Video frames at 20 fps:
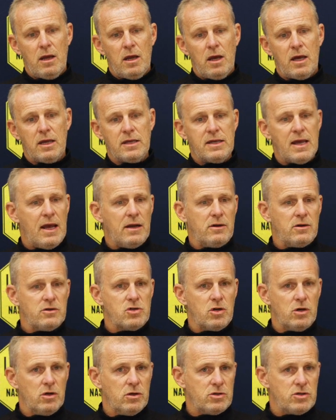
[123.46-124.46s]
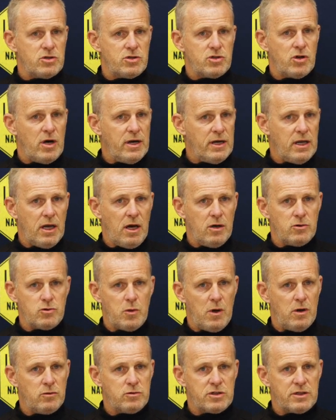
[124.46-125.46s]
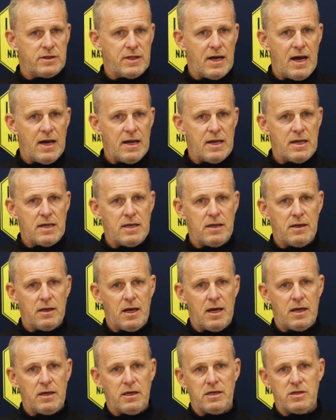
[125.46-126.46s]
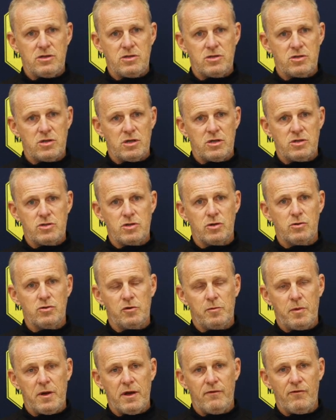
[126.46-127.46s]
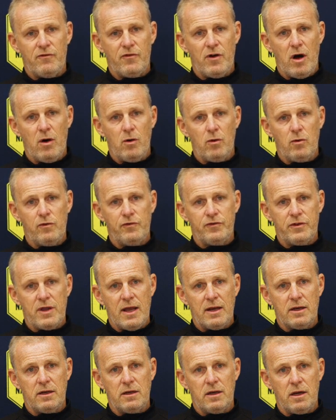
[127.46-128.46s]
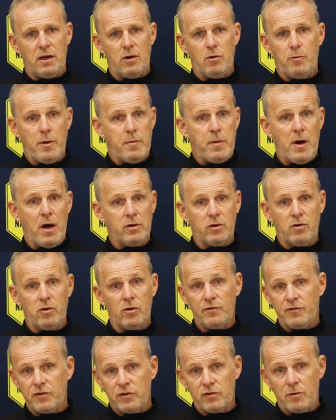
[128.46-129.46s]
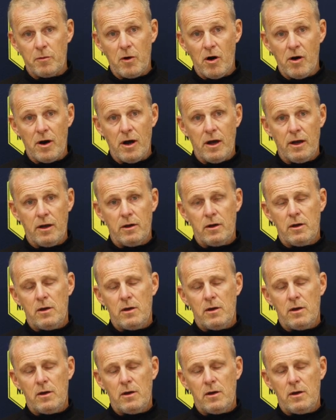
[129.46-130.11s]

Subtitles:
Again, as long as training goes well today and he's due to be involved, then it will be part of the group for tomorrow.